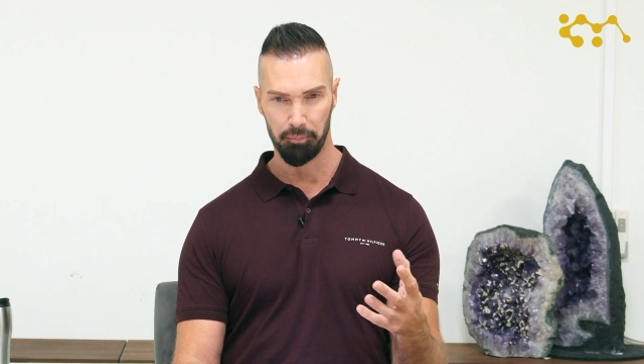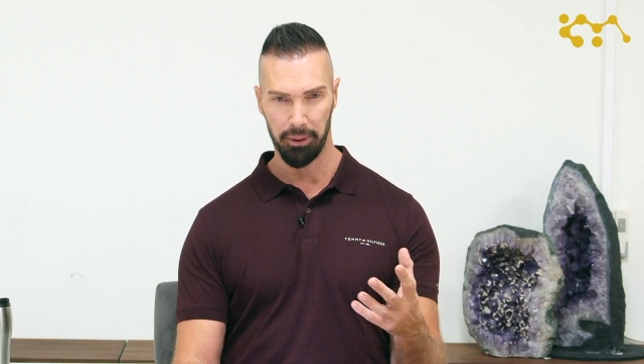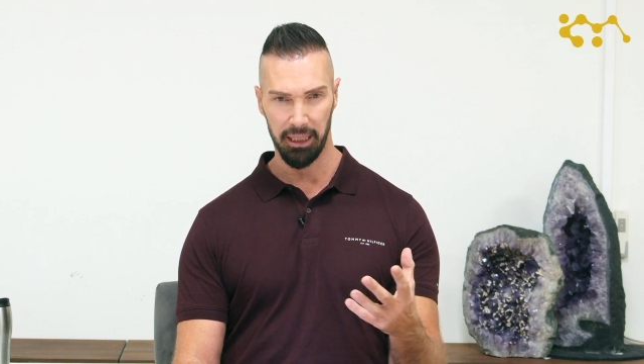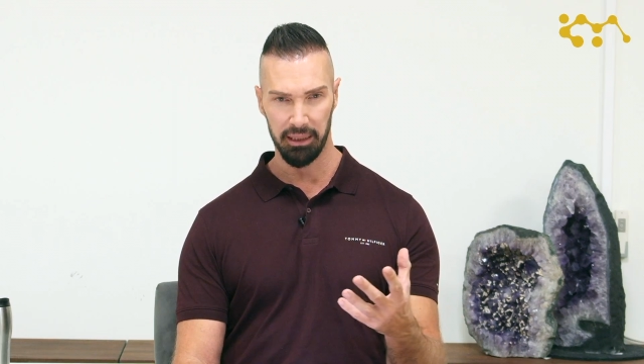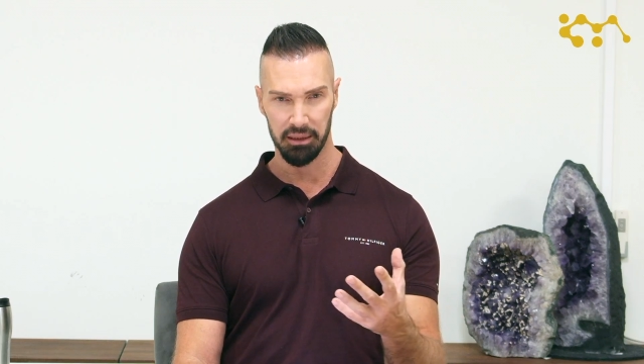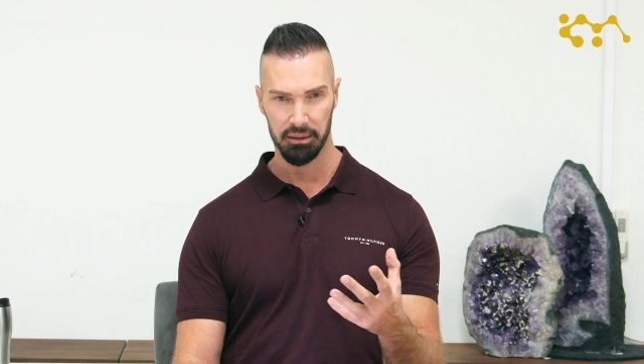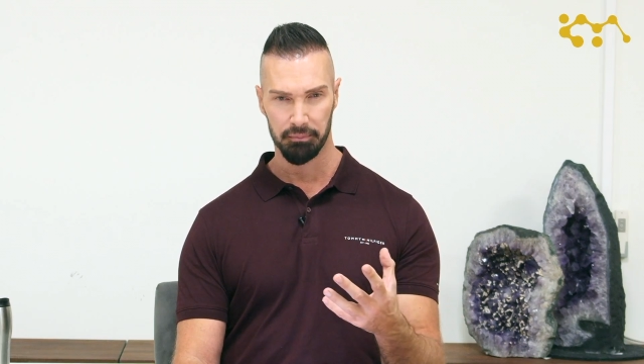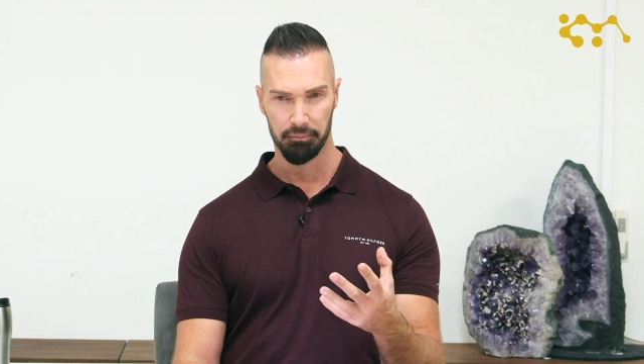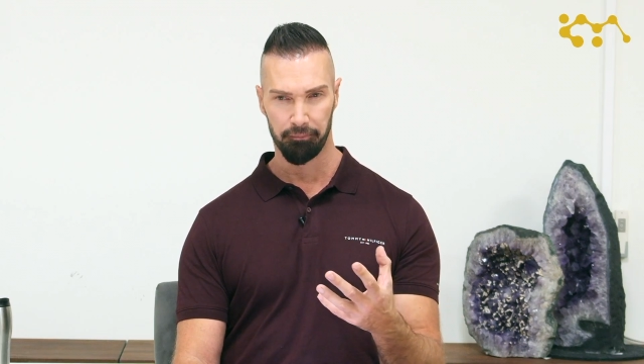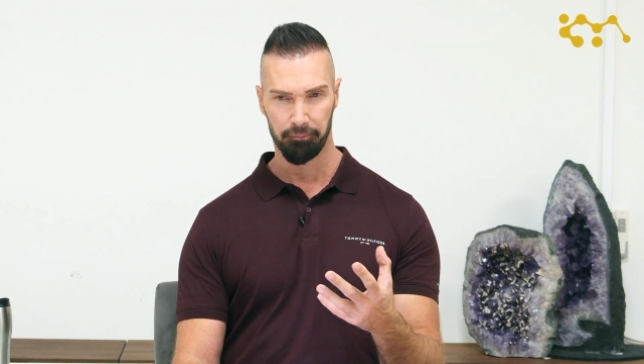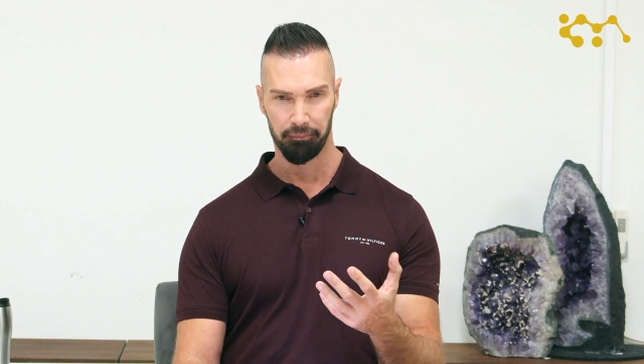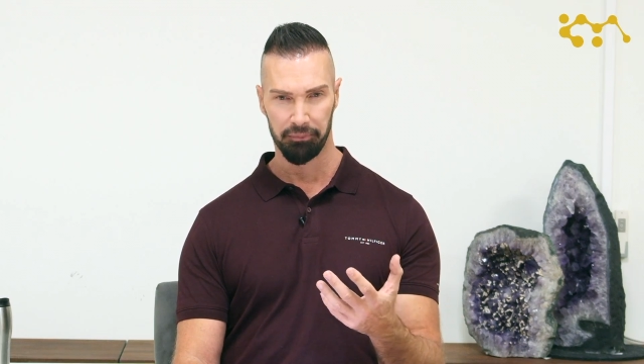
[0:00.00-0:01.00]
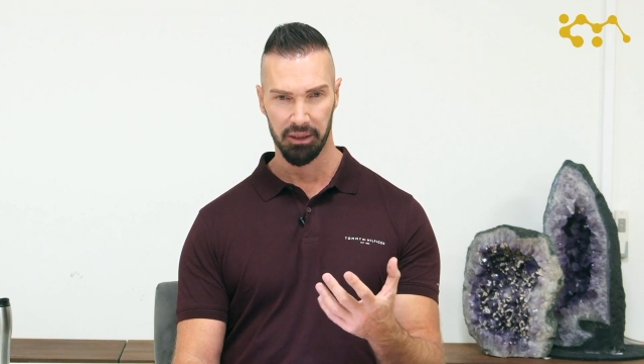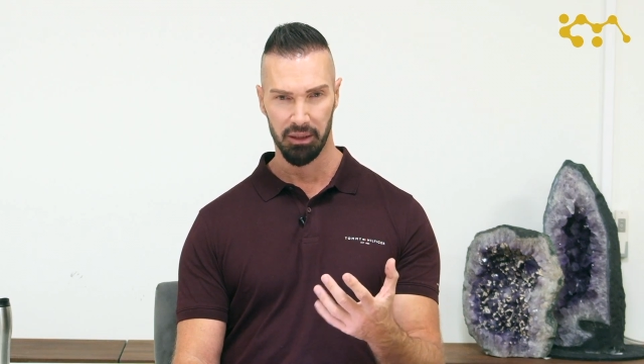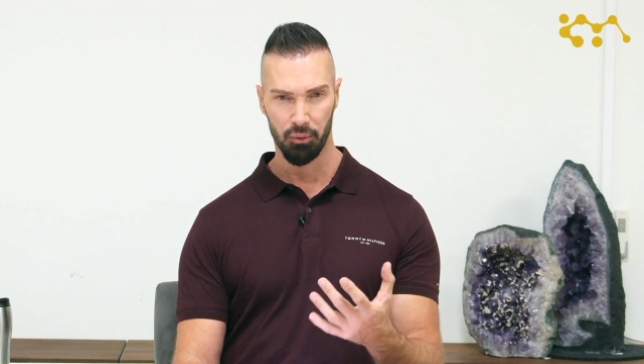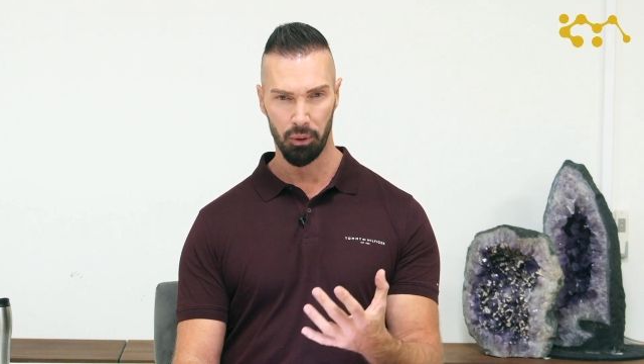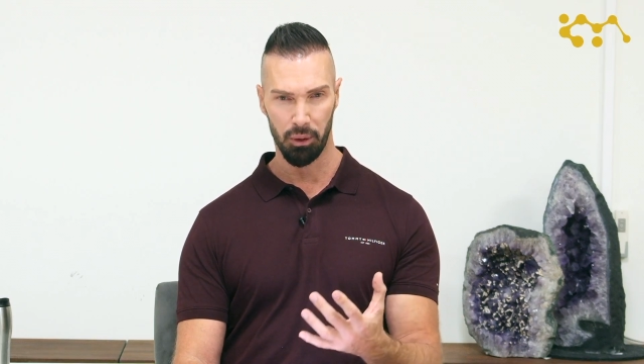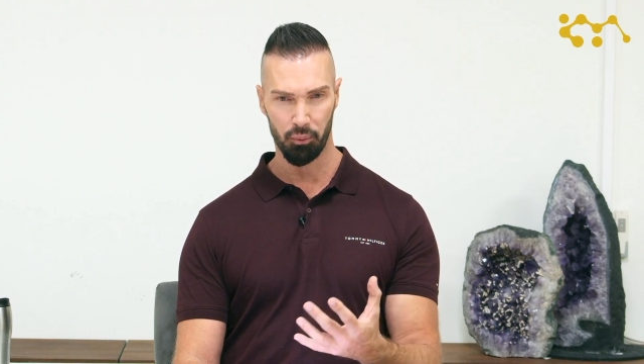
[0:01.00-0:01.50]
But
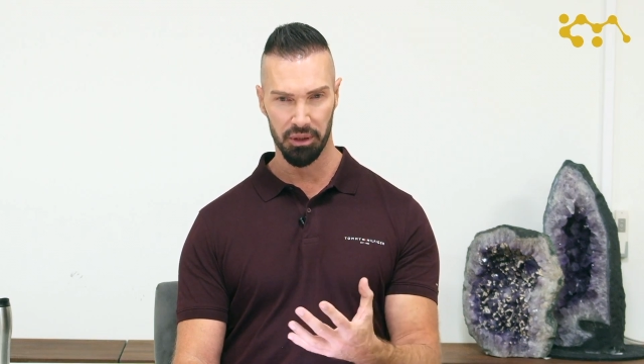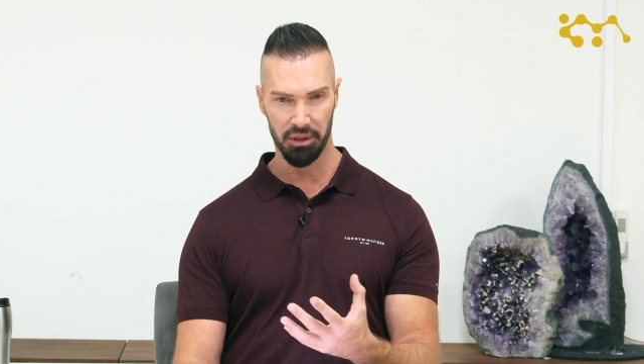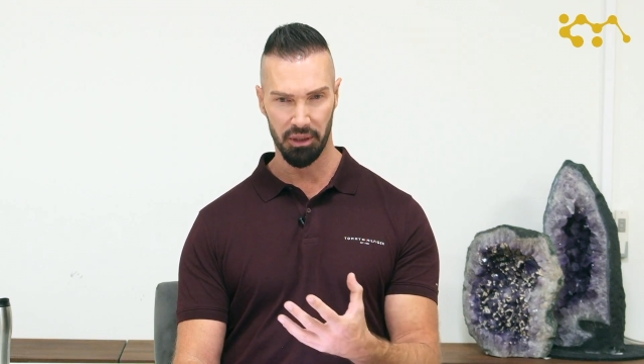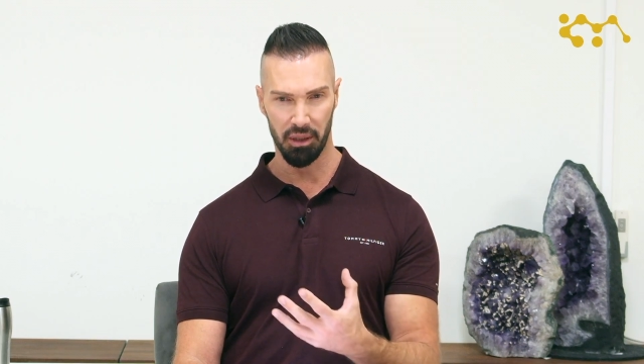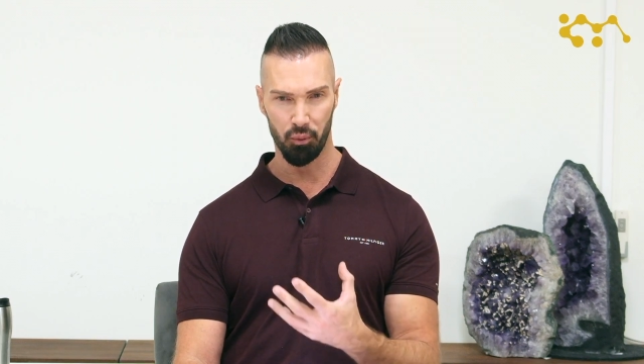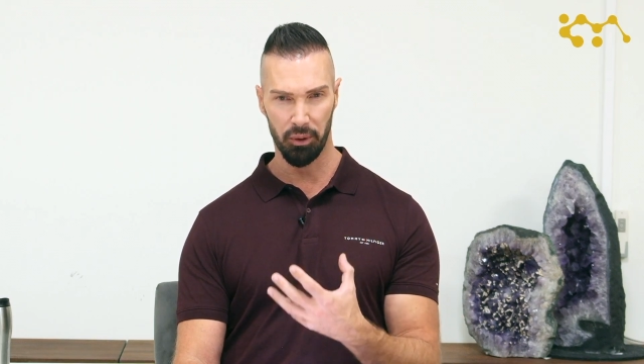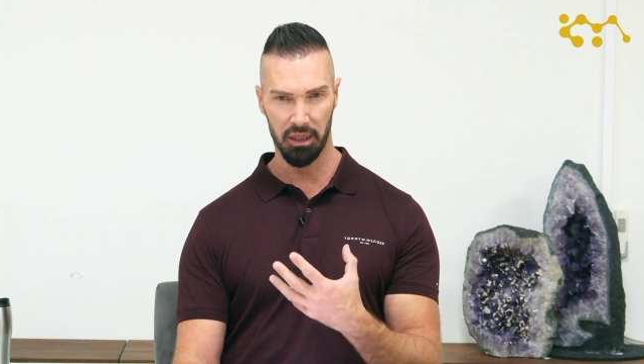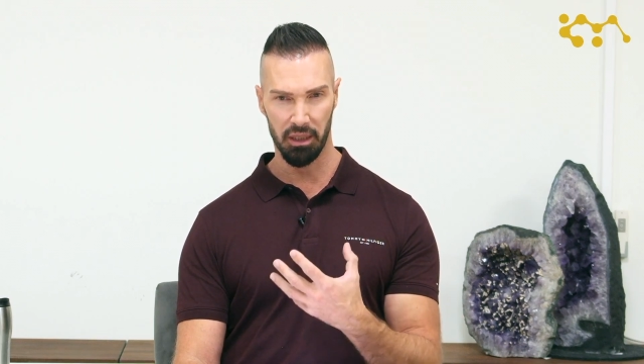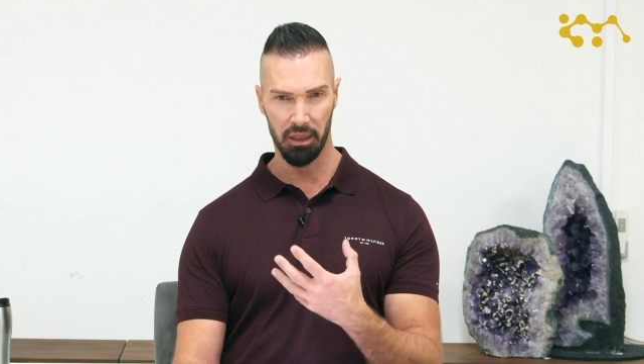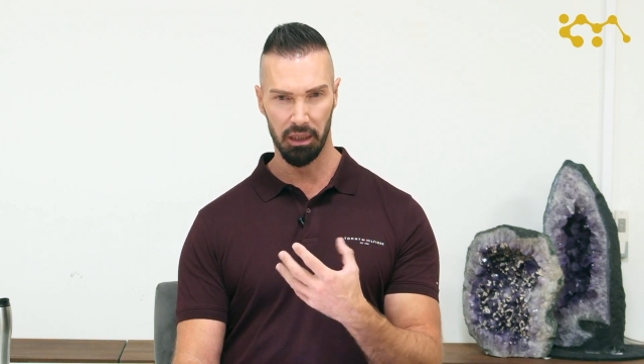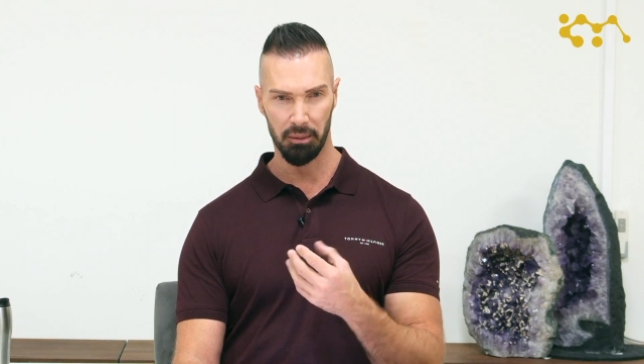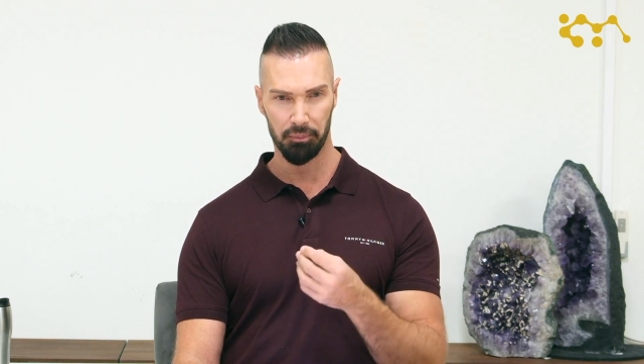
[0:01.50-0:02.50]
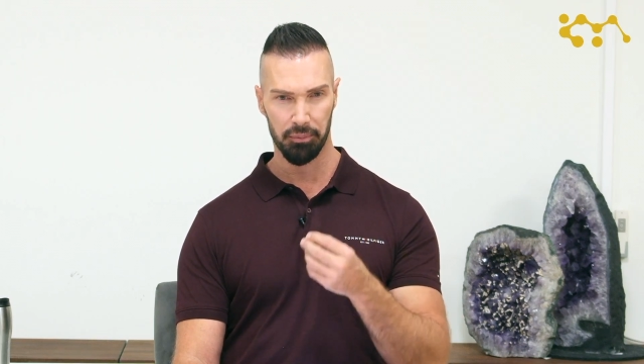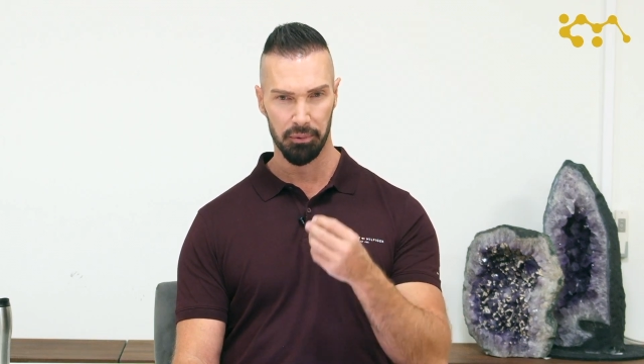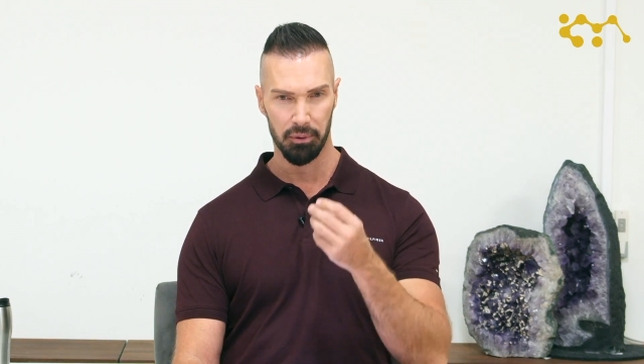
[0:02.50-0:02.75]
when we start waking up,